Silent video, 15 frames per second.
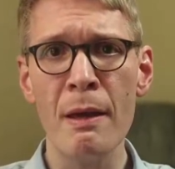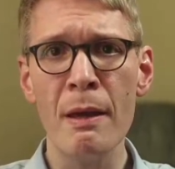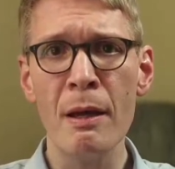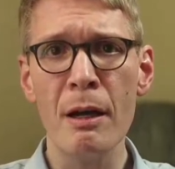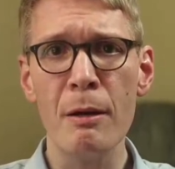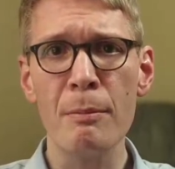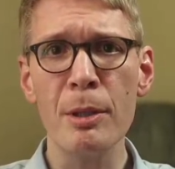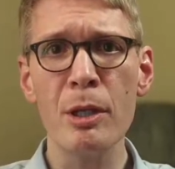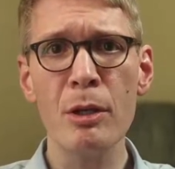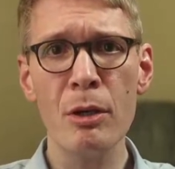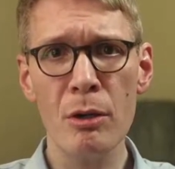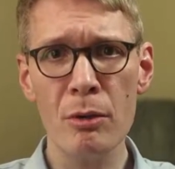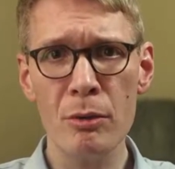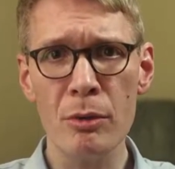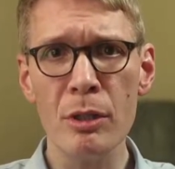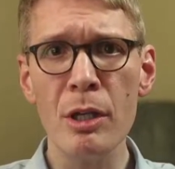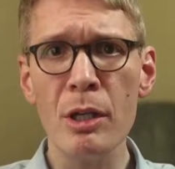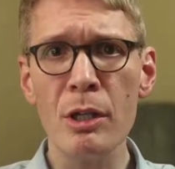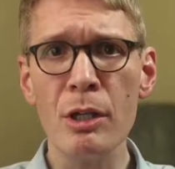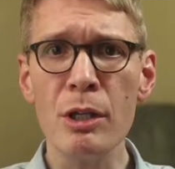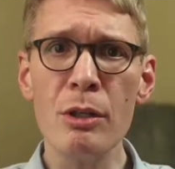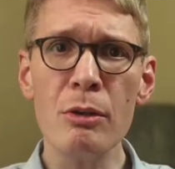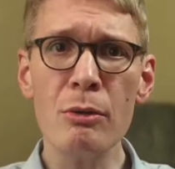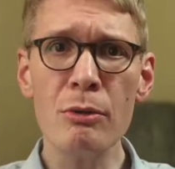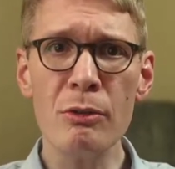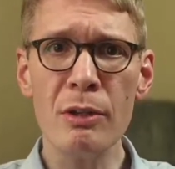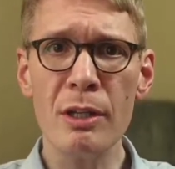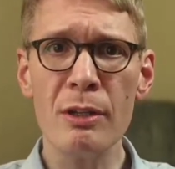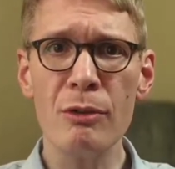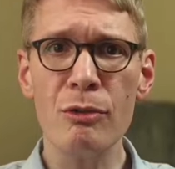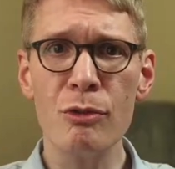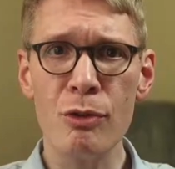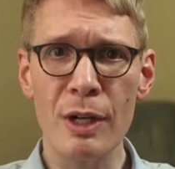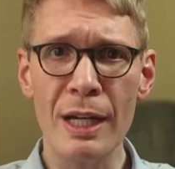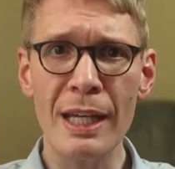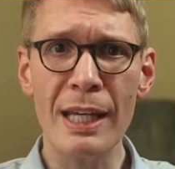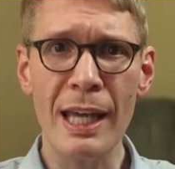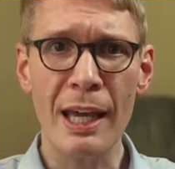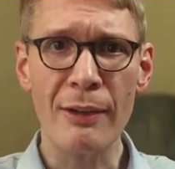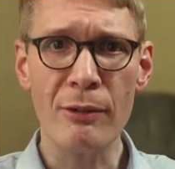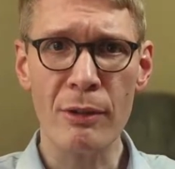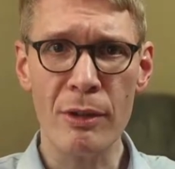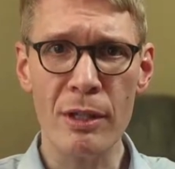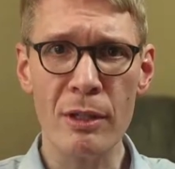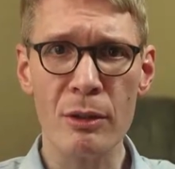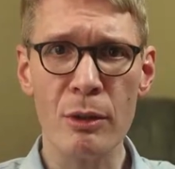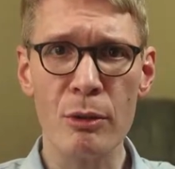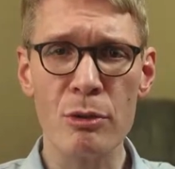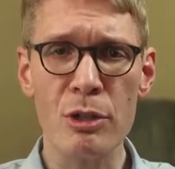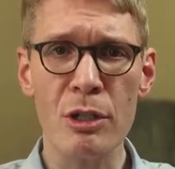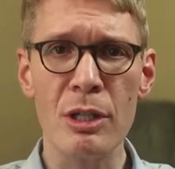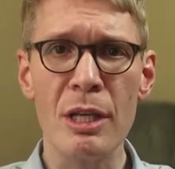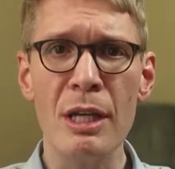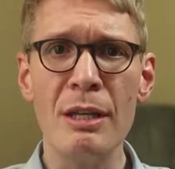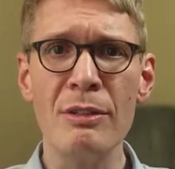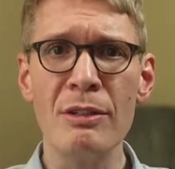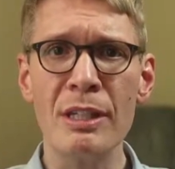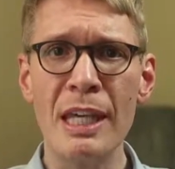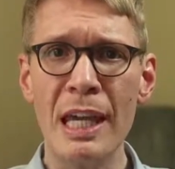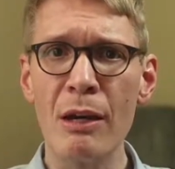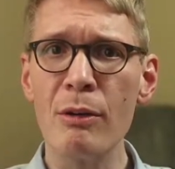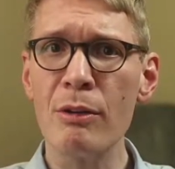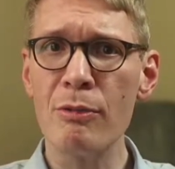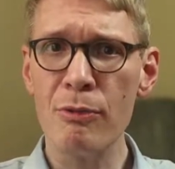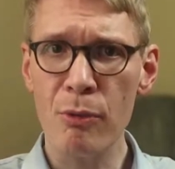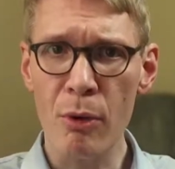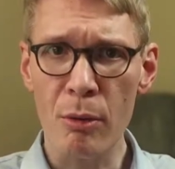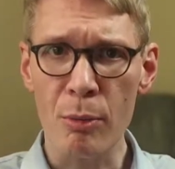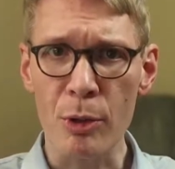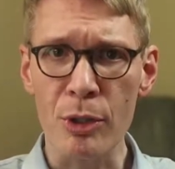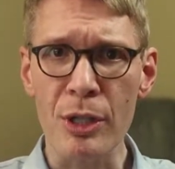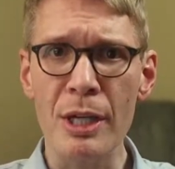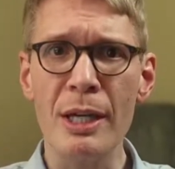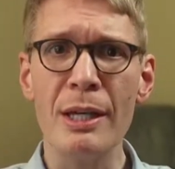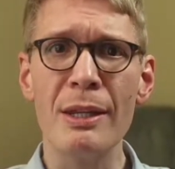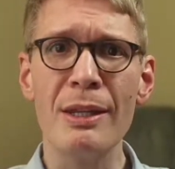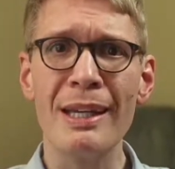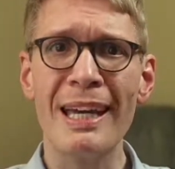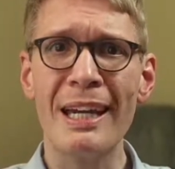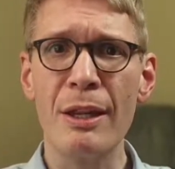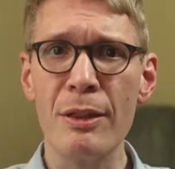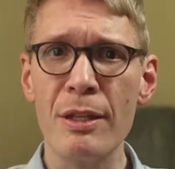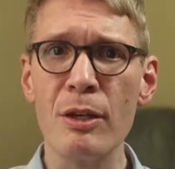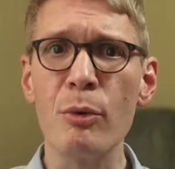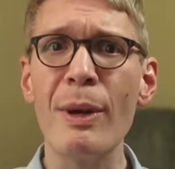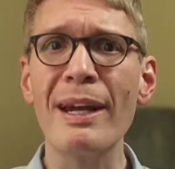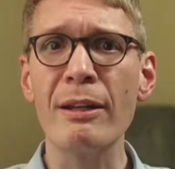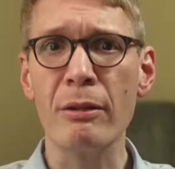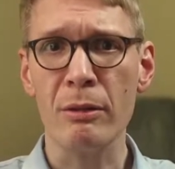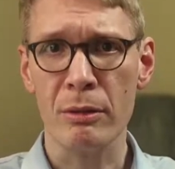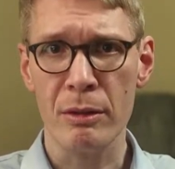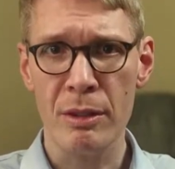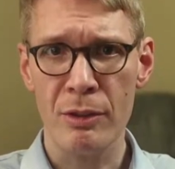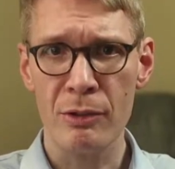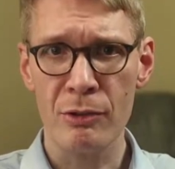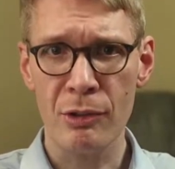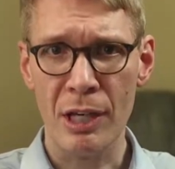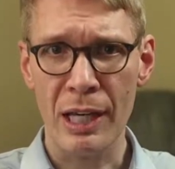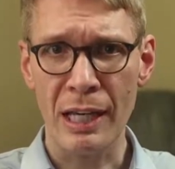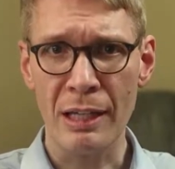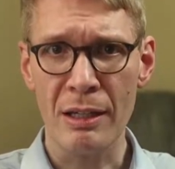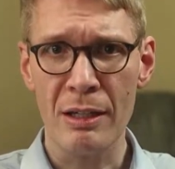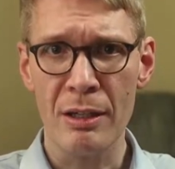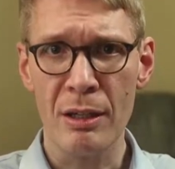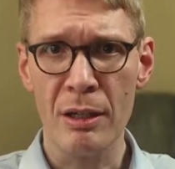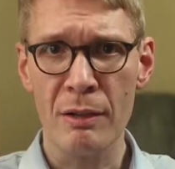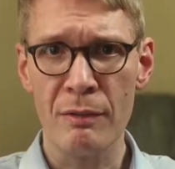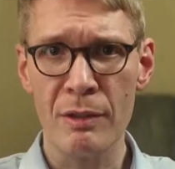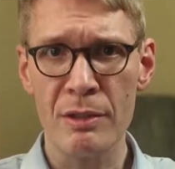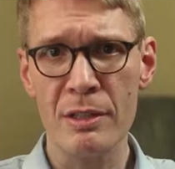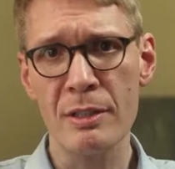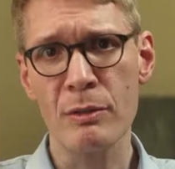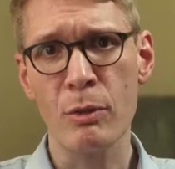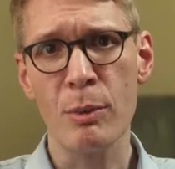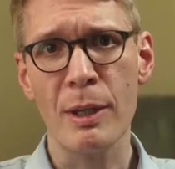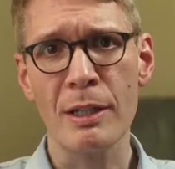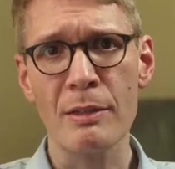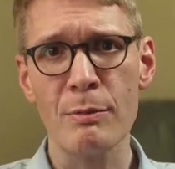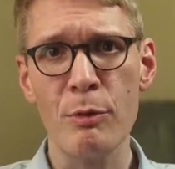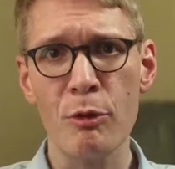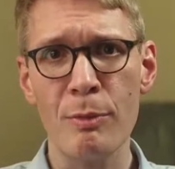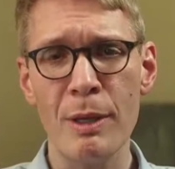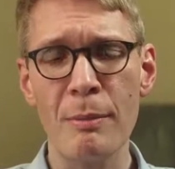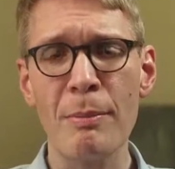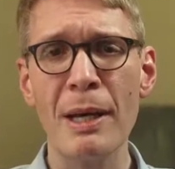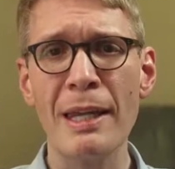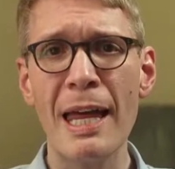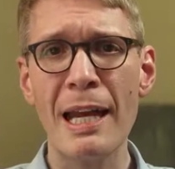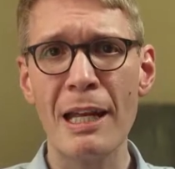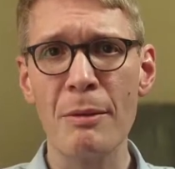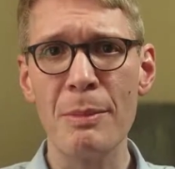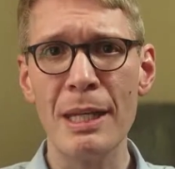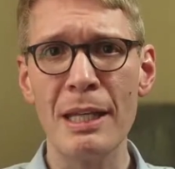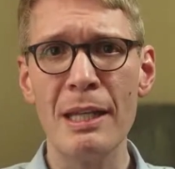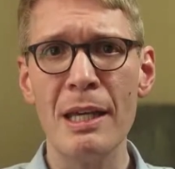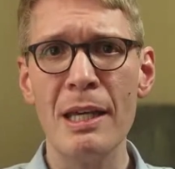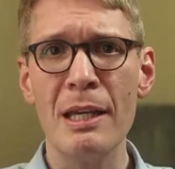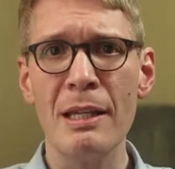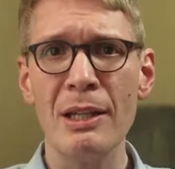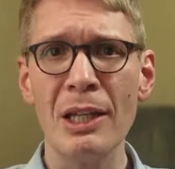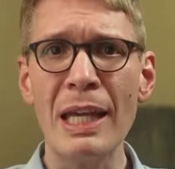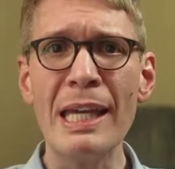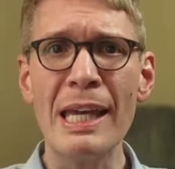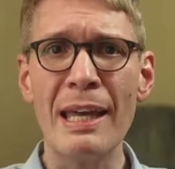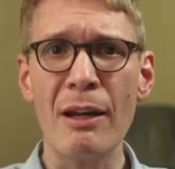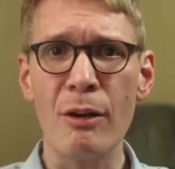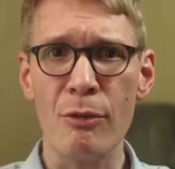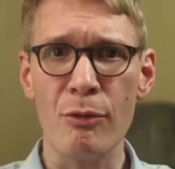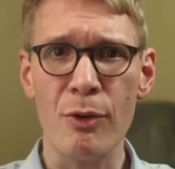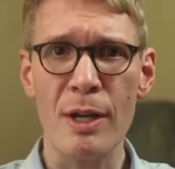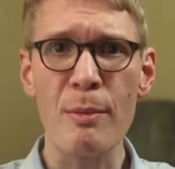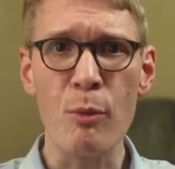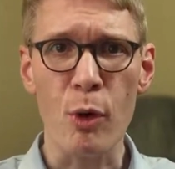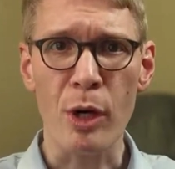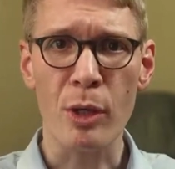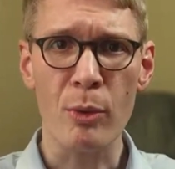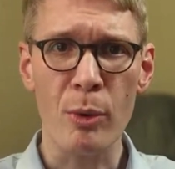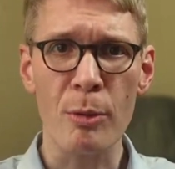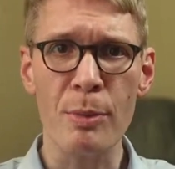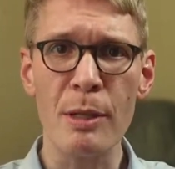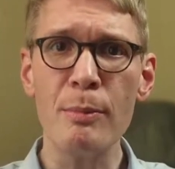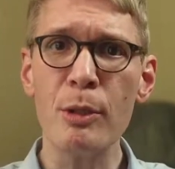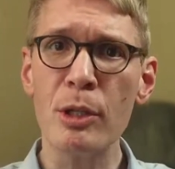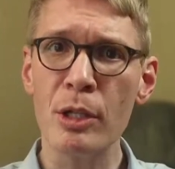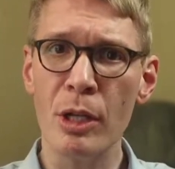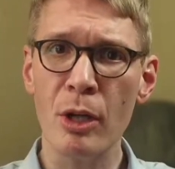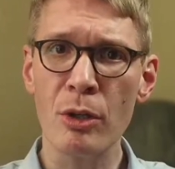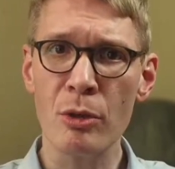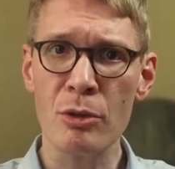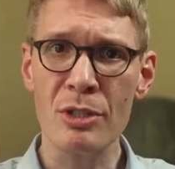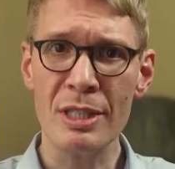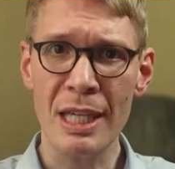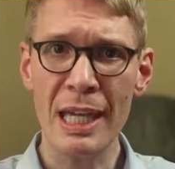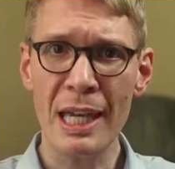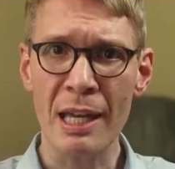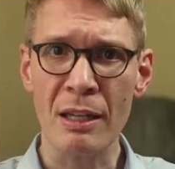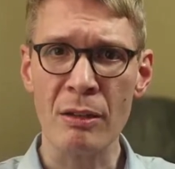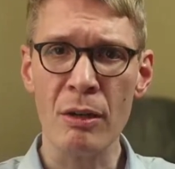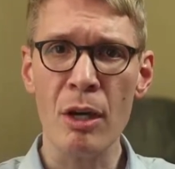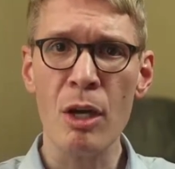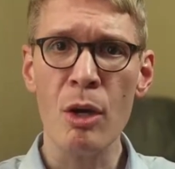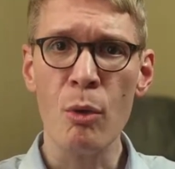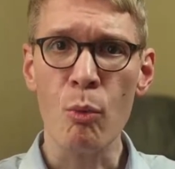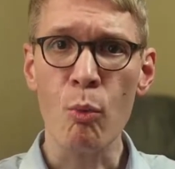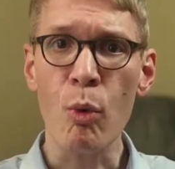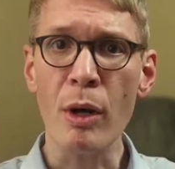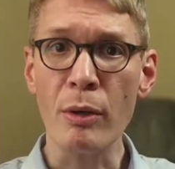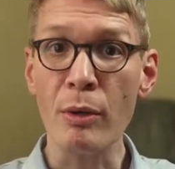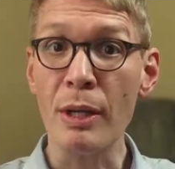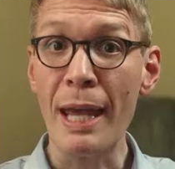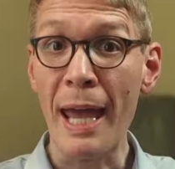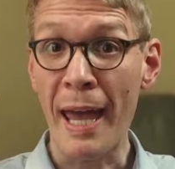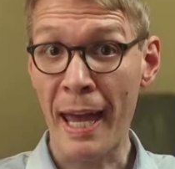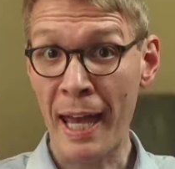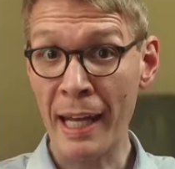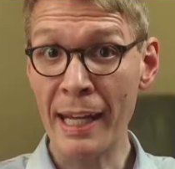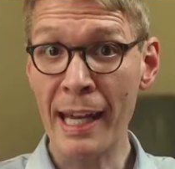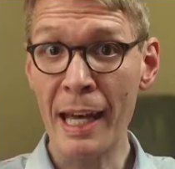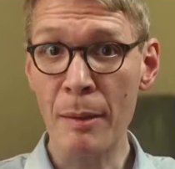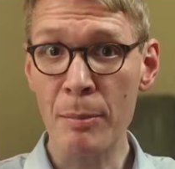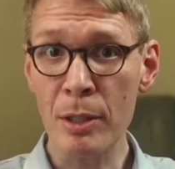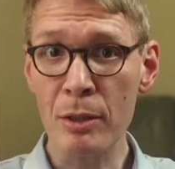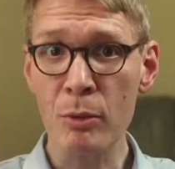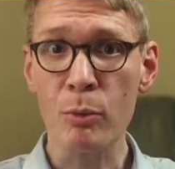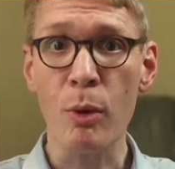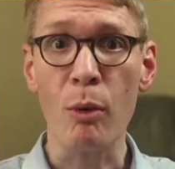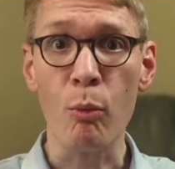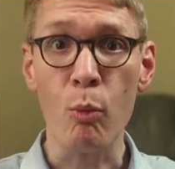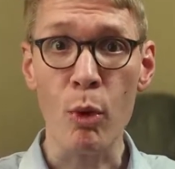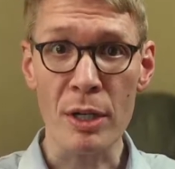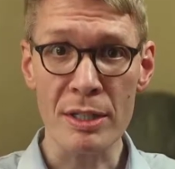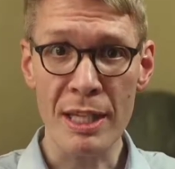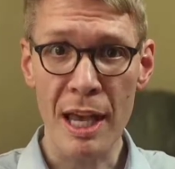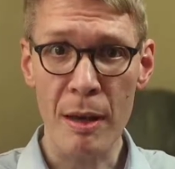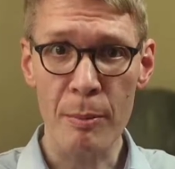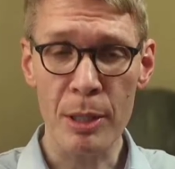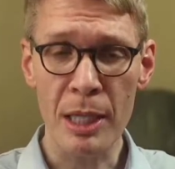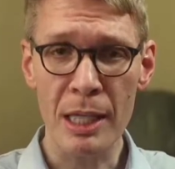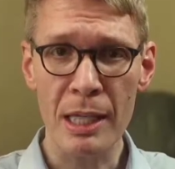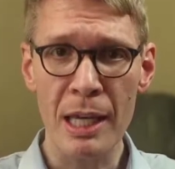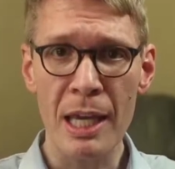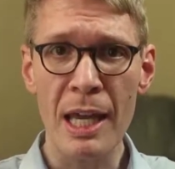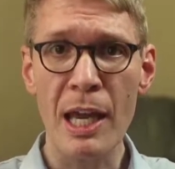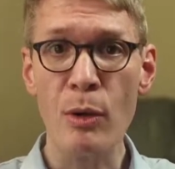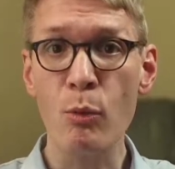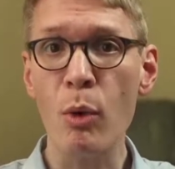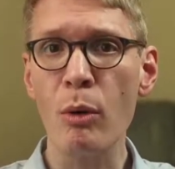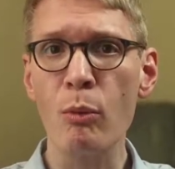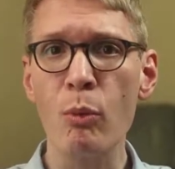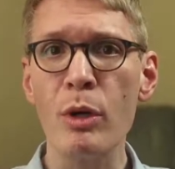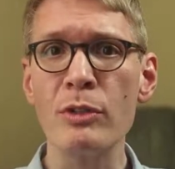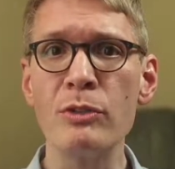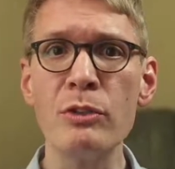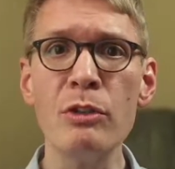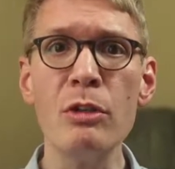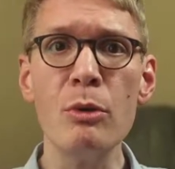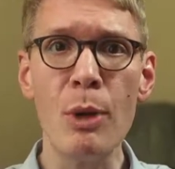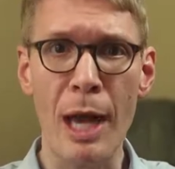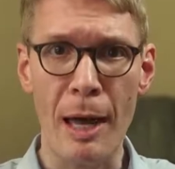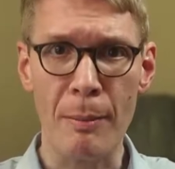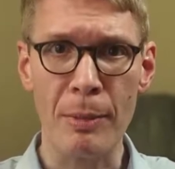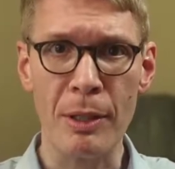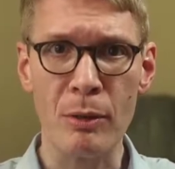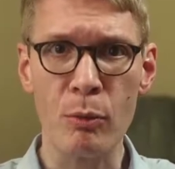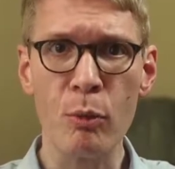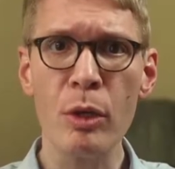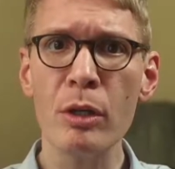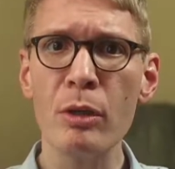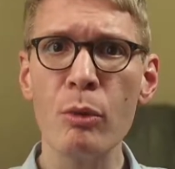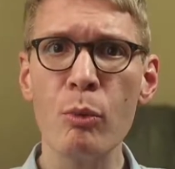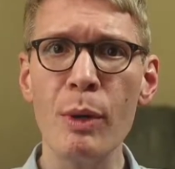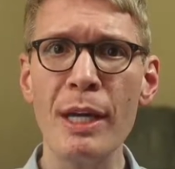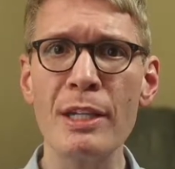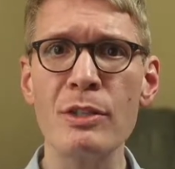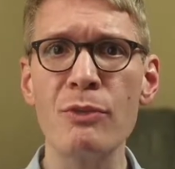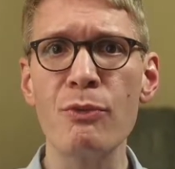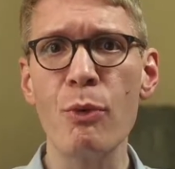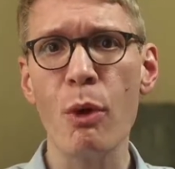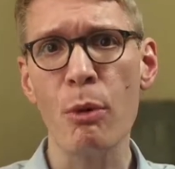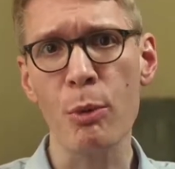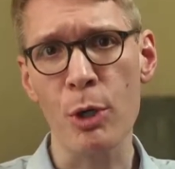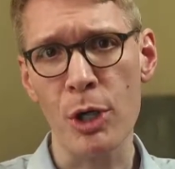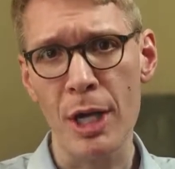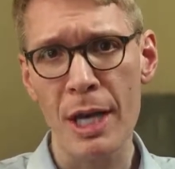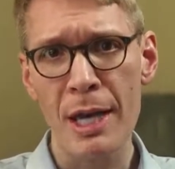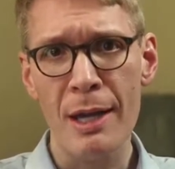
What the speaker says: But Cone used his training as a theologian to carry forward the kind of theoretical side of the civil rights movement. And by that I mean laying out a framework where people could understand what had happened, what was happening, and what was to happen. What are the ways forward?